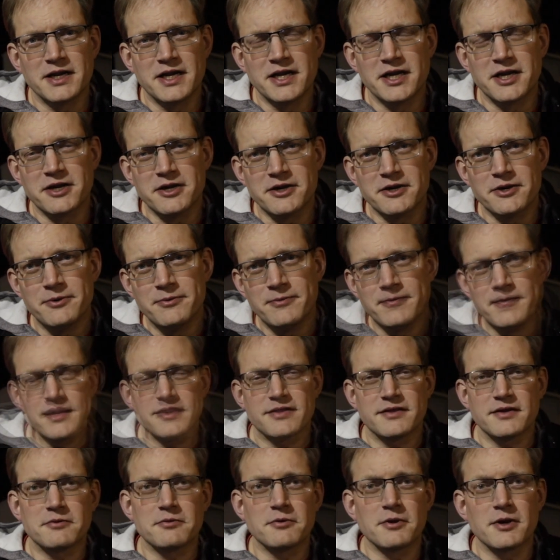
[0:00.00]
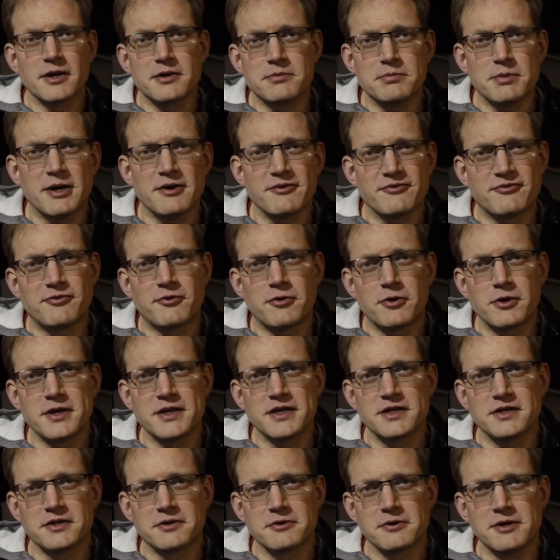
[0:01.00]
here. I think we're at about
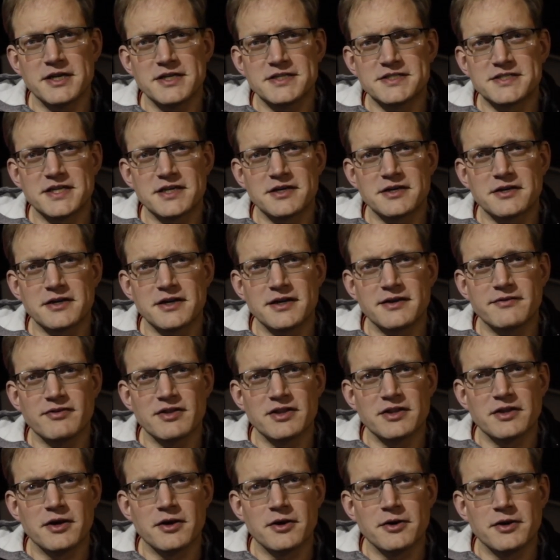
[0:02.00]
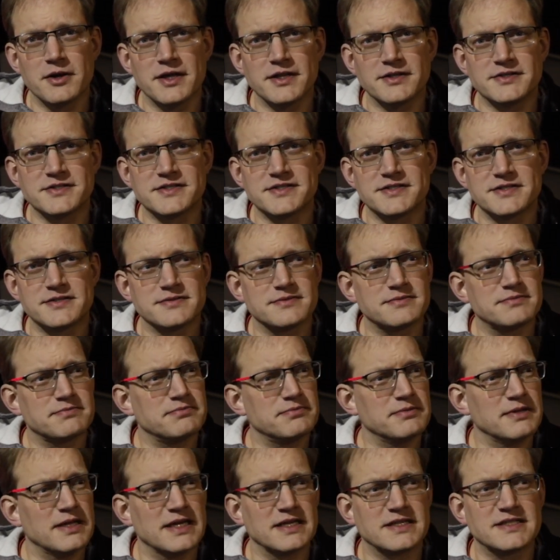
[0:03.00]
40 degrees here, even though it's
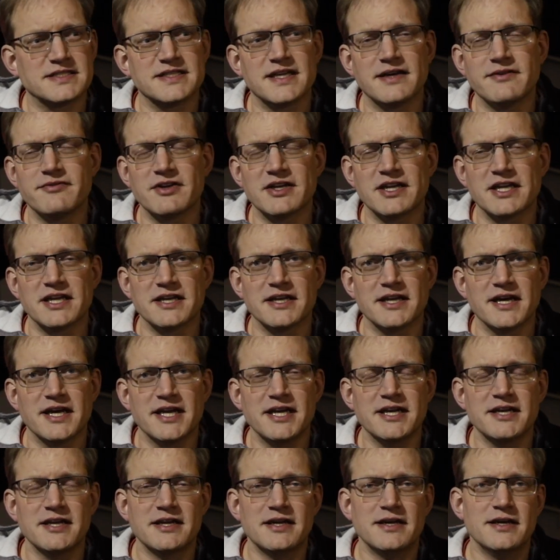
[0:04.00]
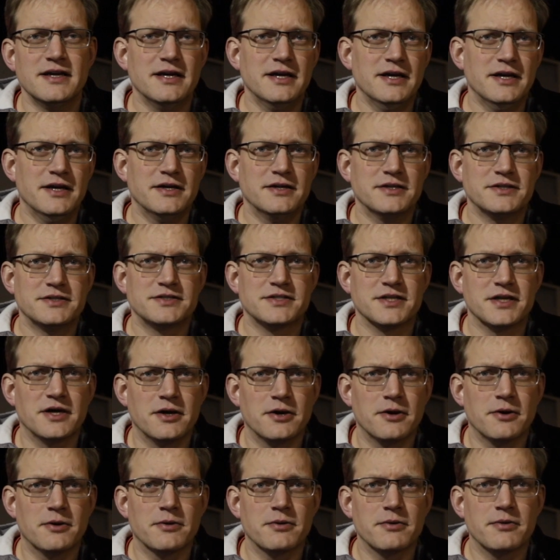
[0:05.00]
like 7 at night.
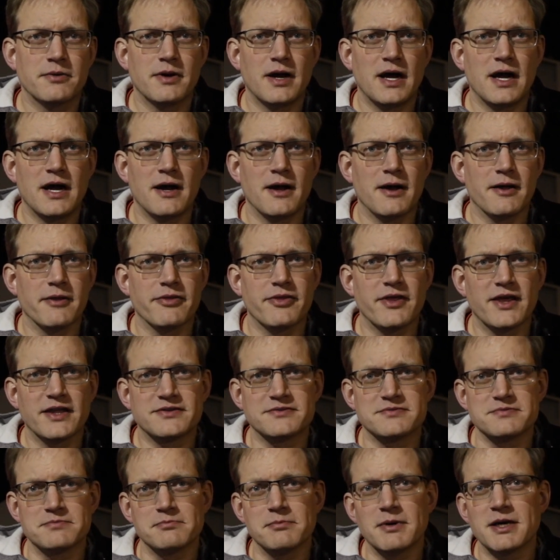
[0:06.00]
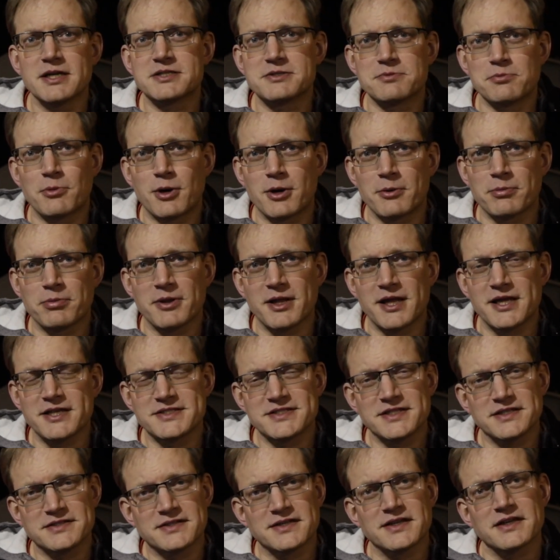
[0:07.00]
So that's much more
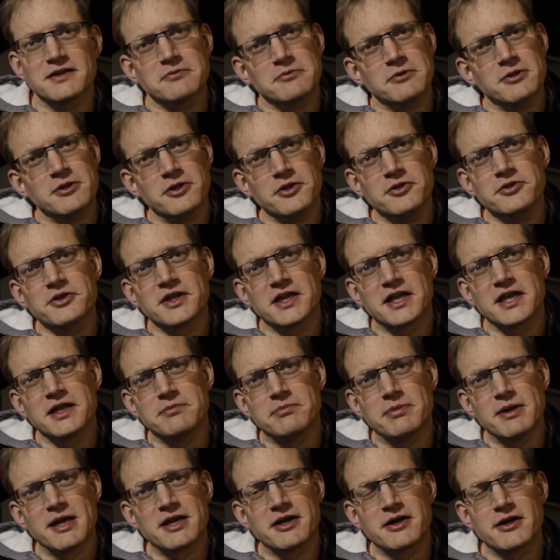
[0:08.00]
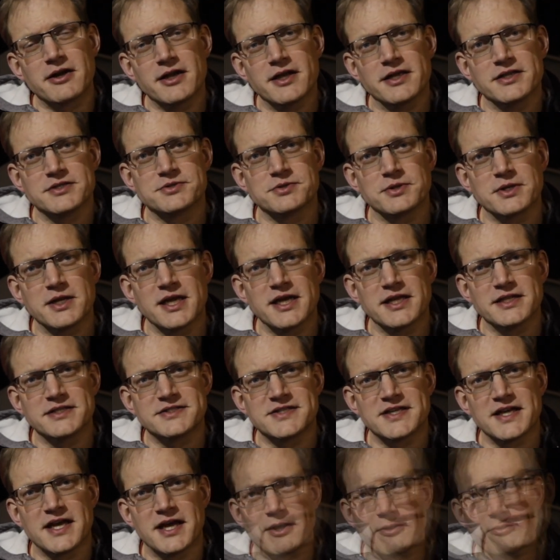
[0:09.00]
pleasant and will only get better as we head
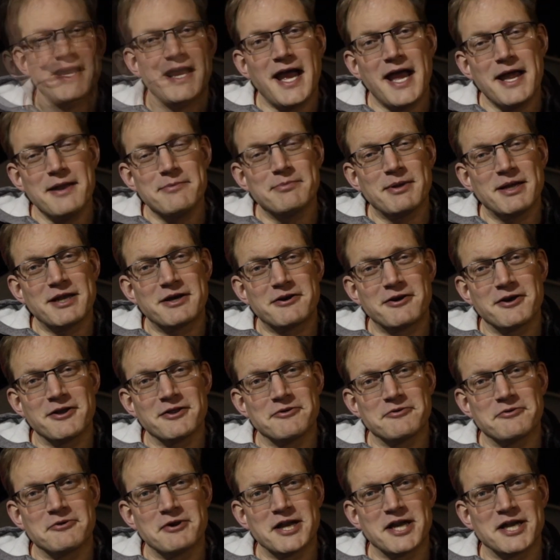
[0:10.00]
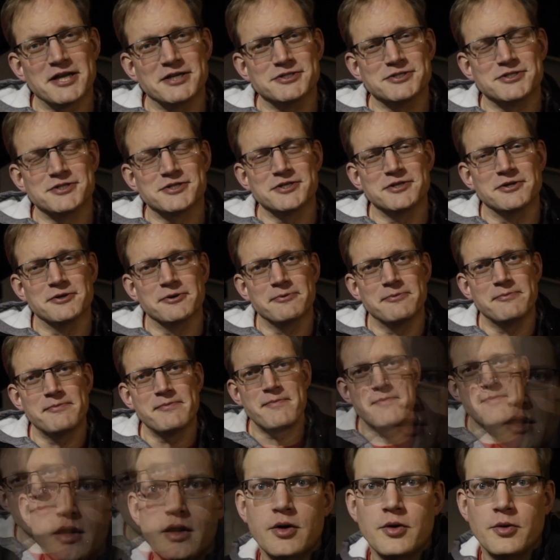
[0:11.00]
south. And better on the range too.
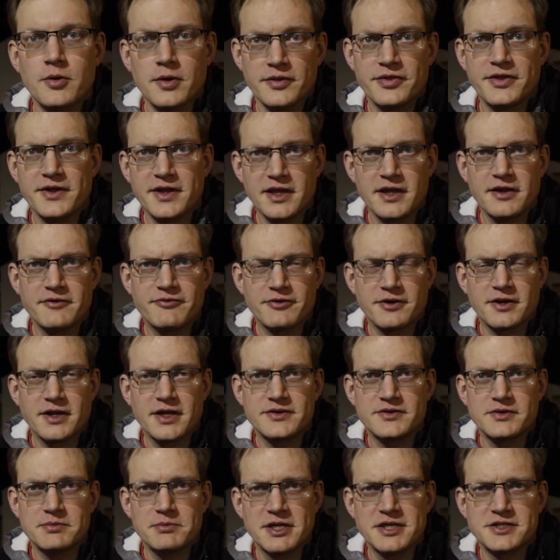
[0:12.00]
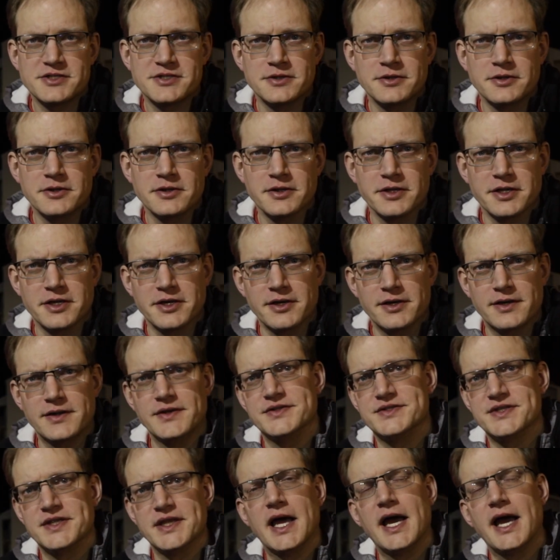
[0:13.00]
One thing I forgot to mention earlier
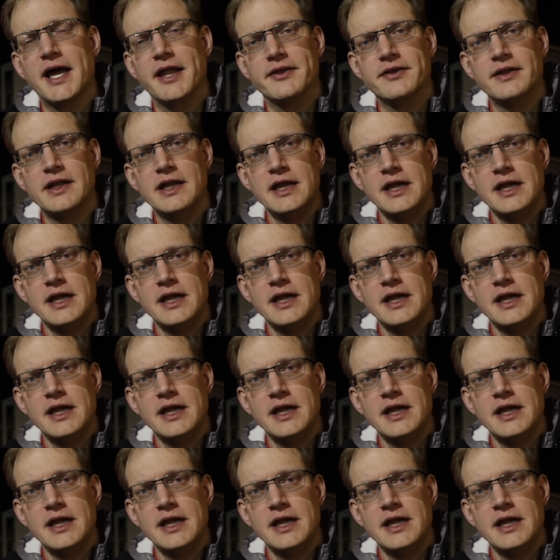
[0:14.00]
is that